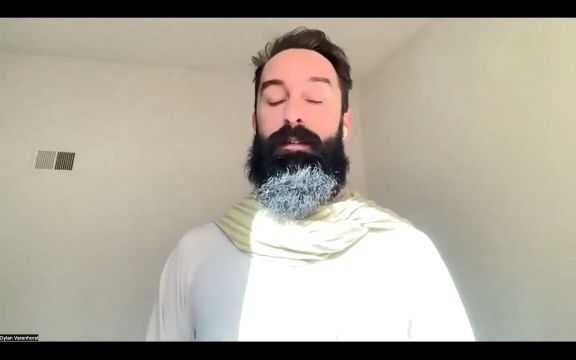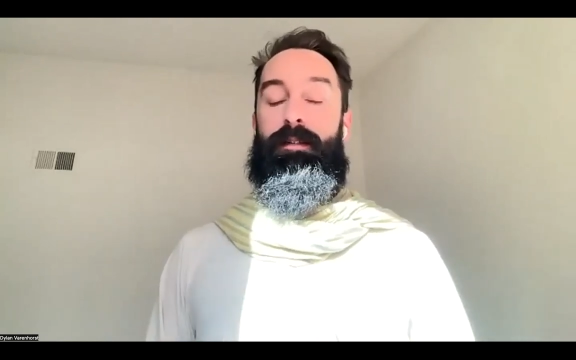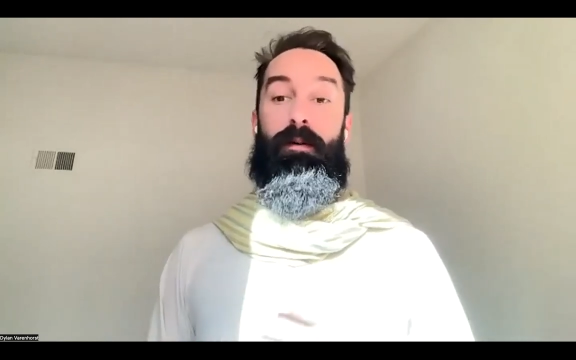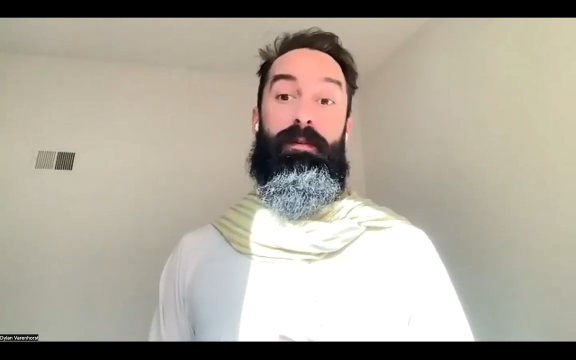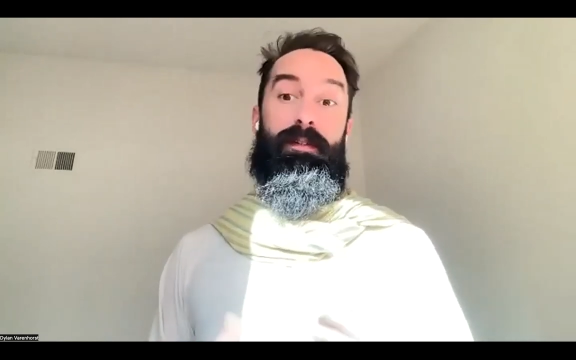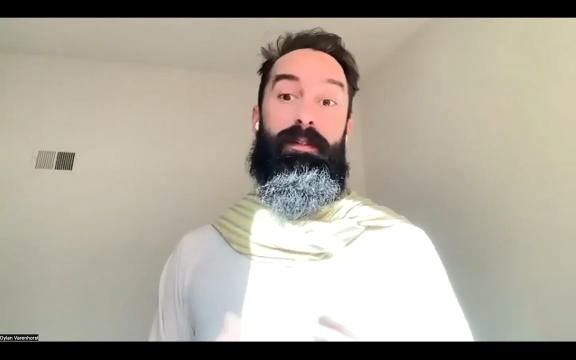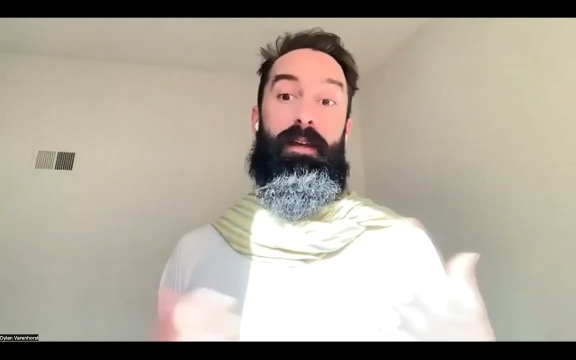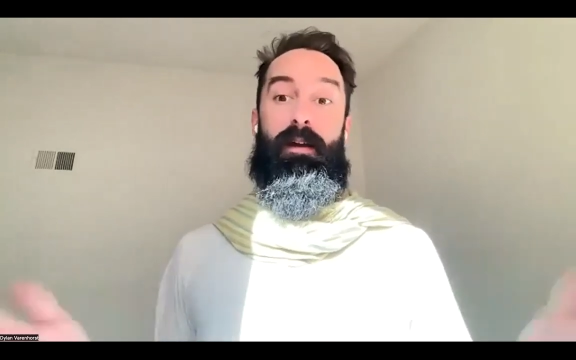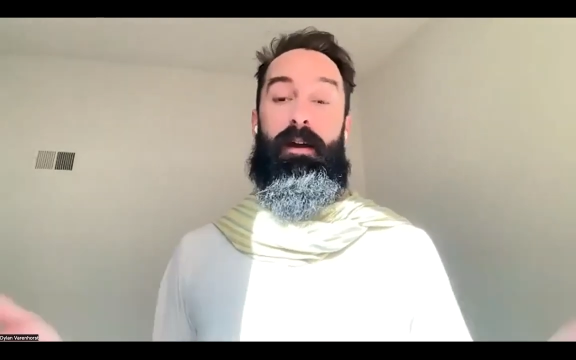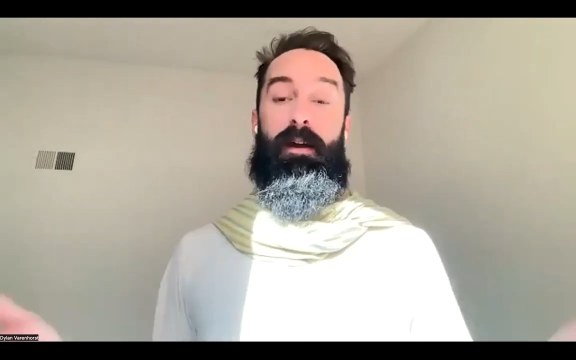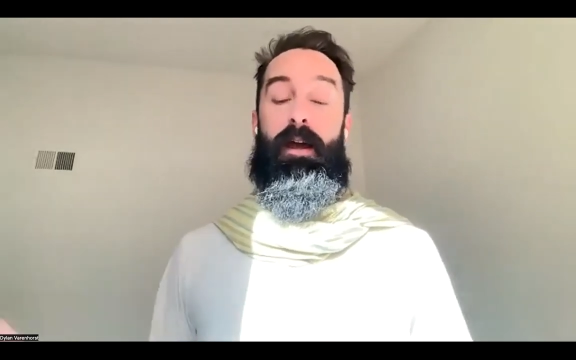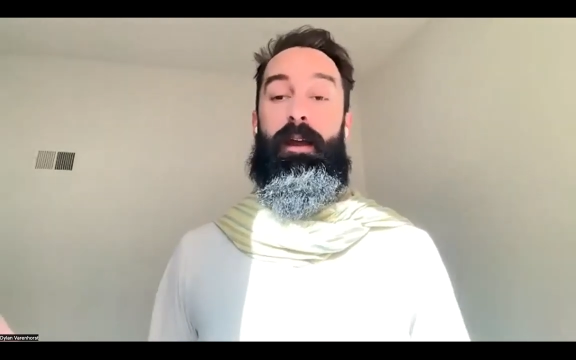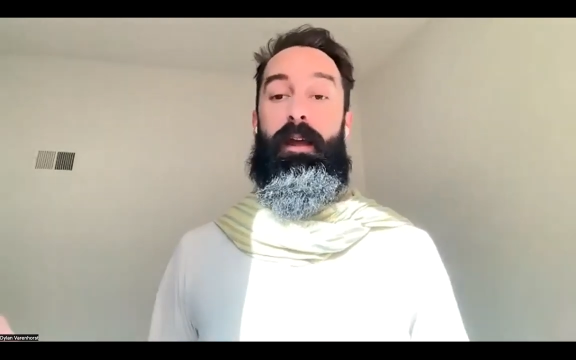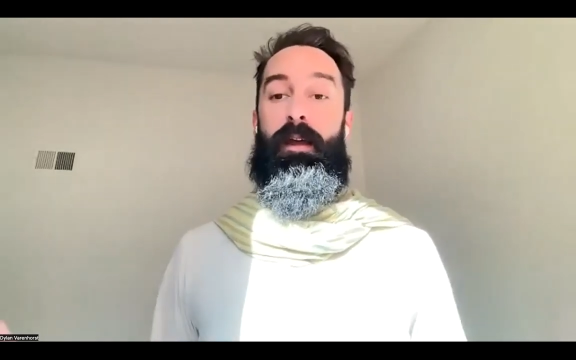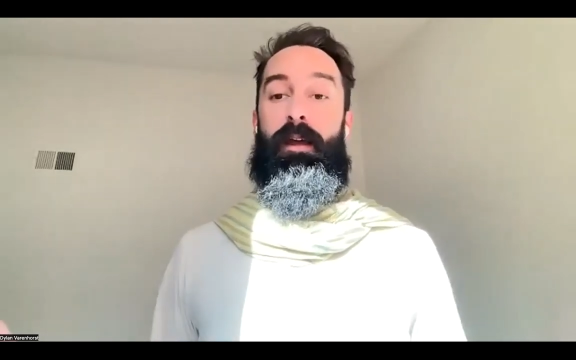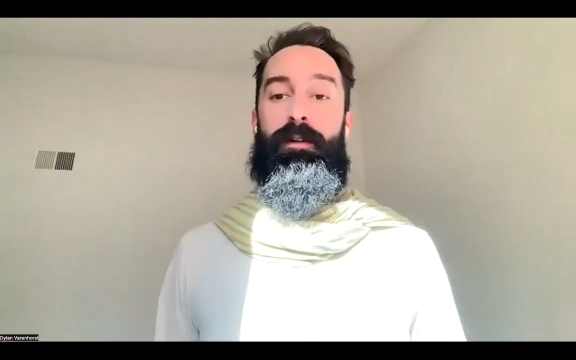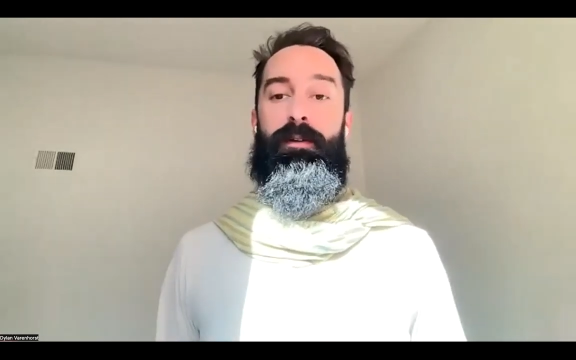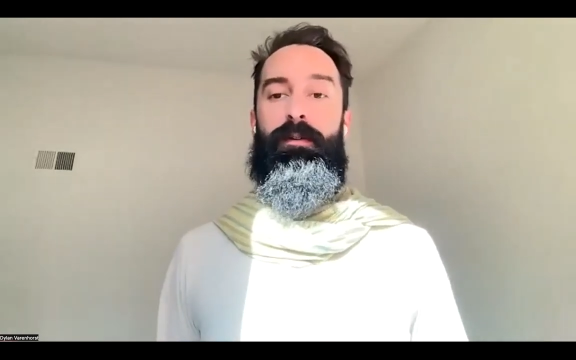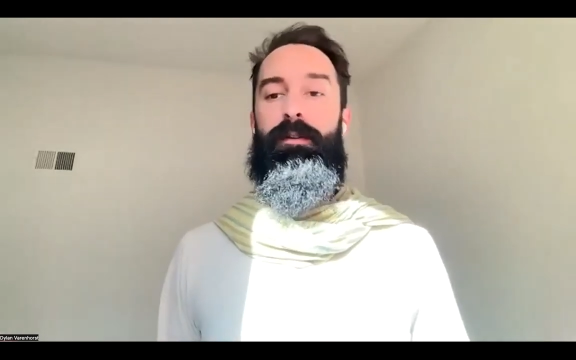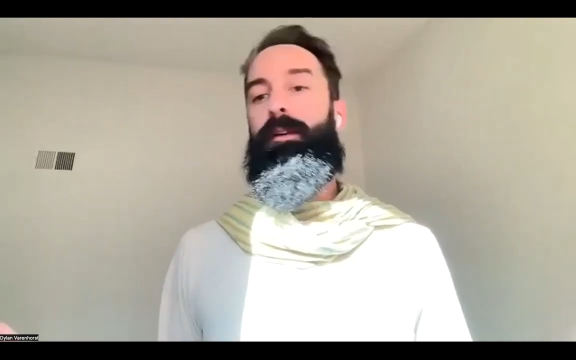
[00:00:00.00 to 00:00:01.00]
I was like, I
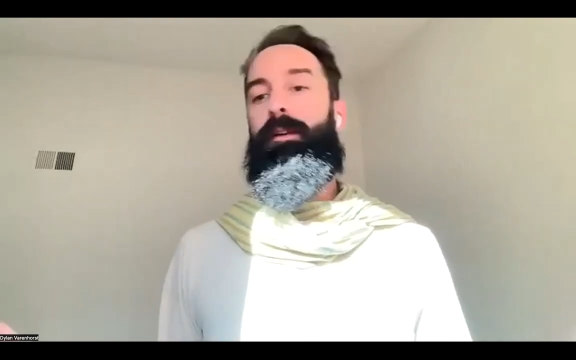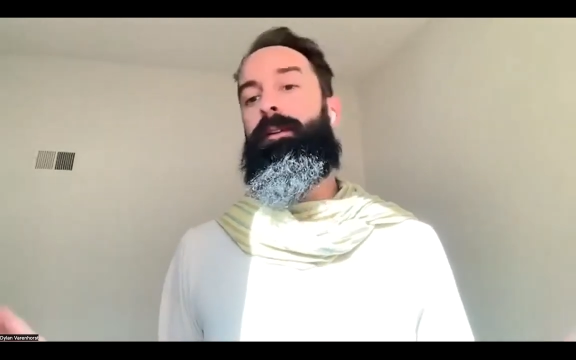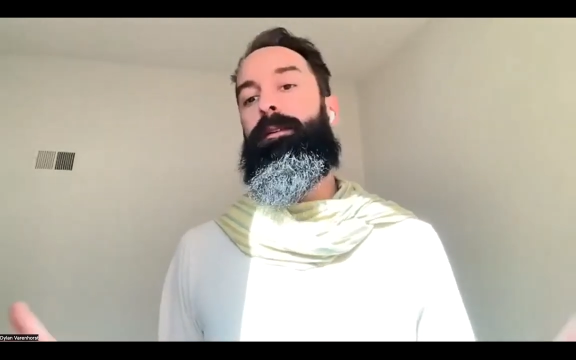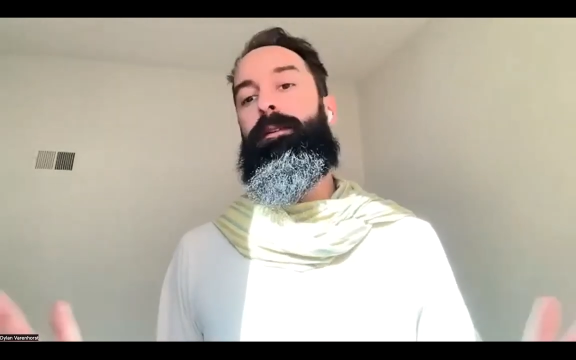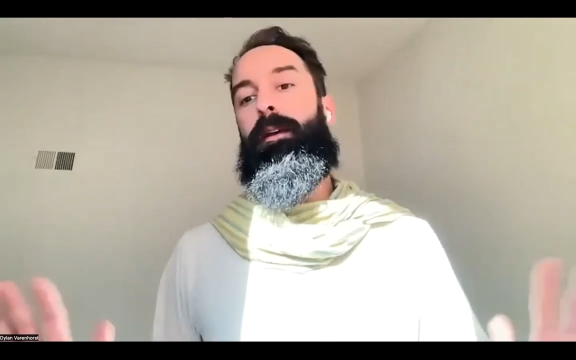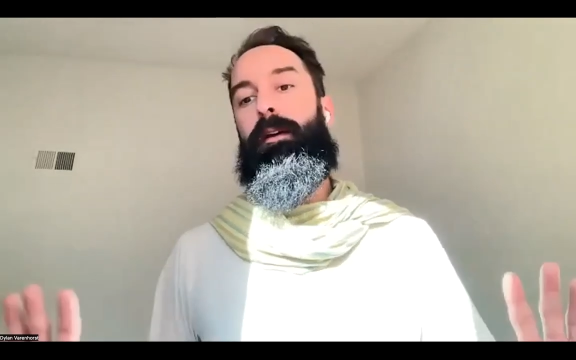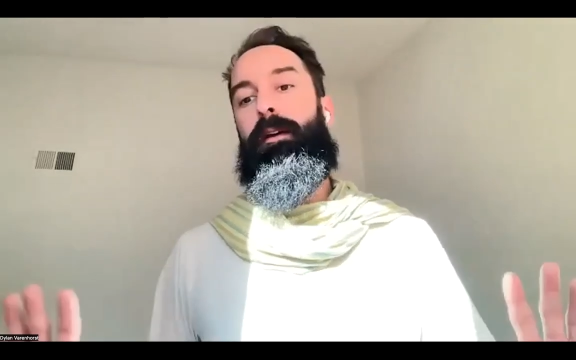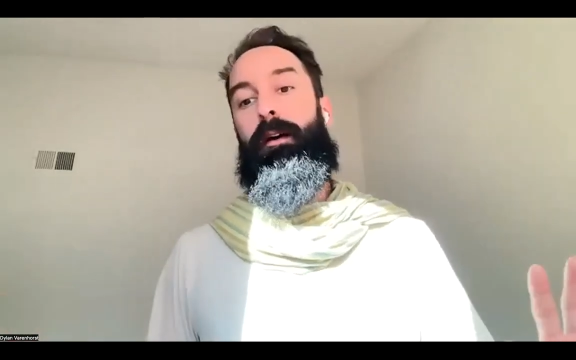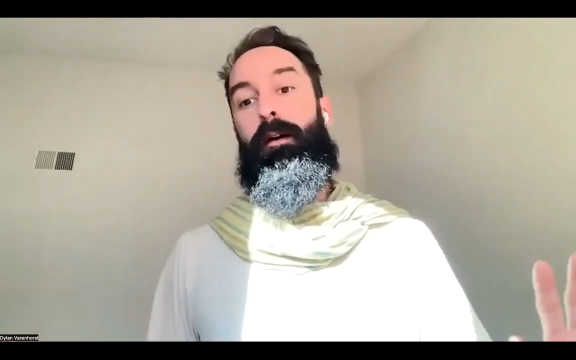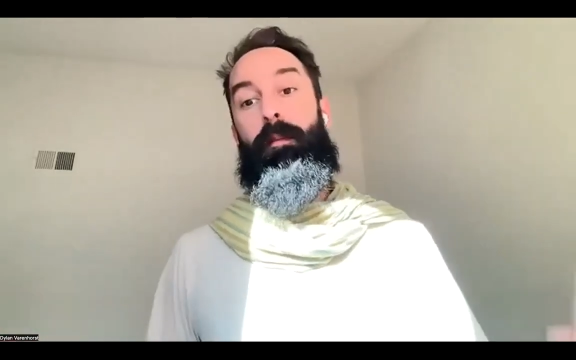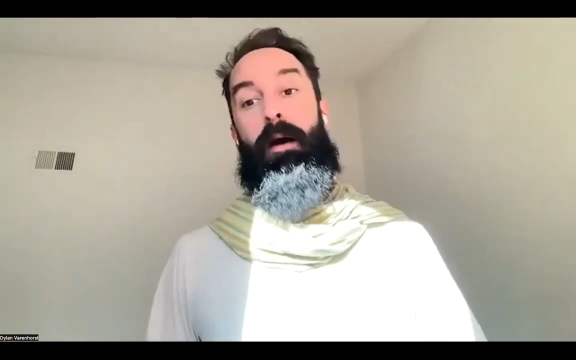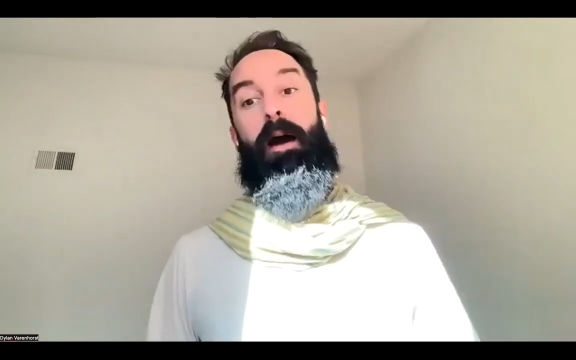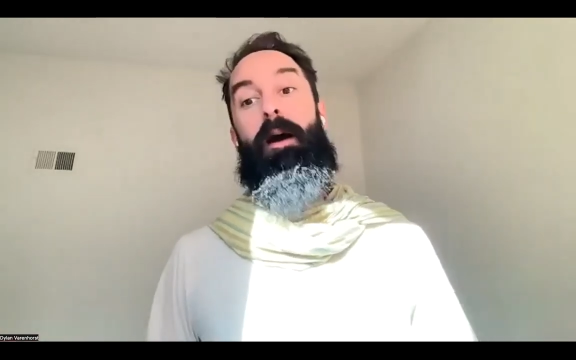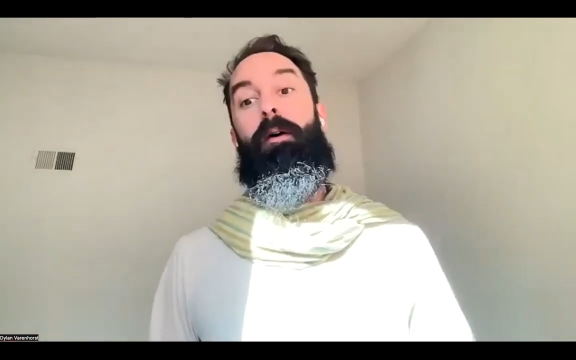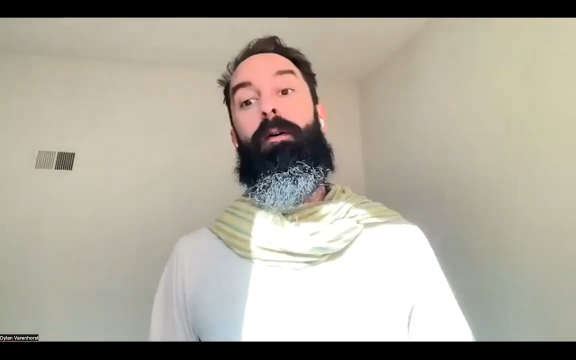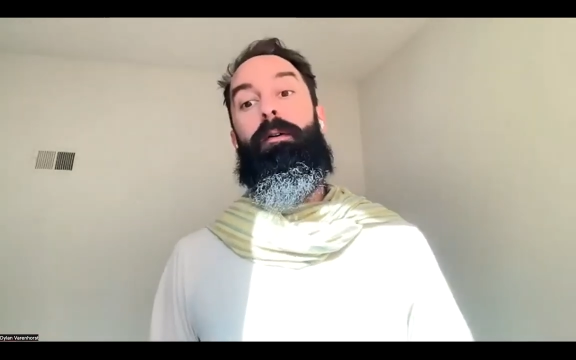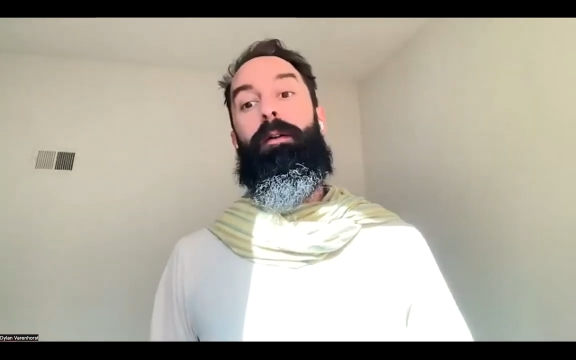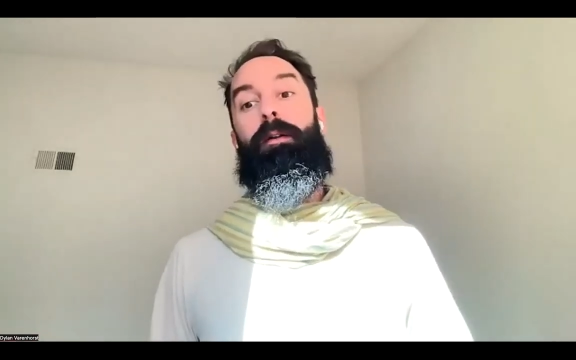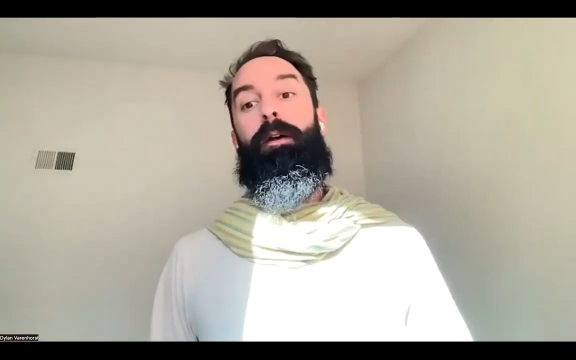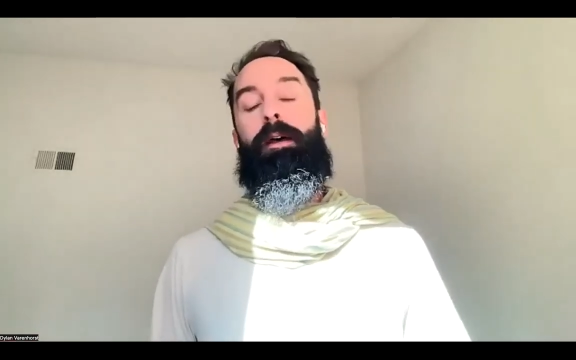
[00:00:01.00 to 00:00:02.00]
can't do this. Like, I'm
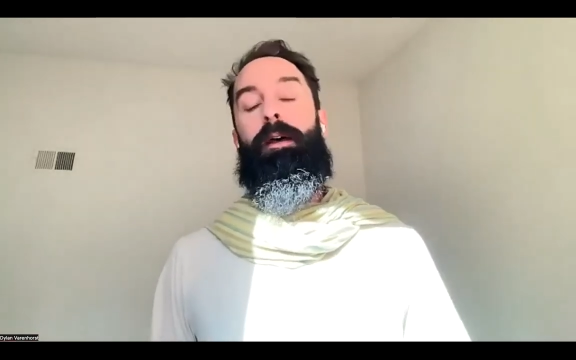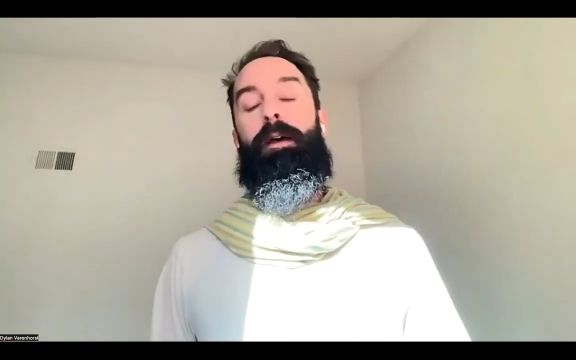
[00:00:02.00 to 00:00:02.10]
out.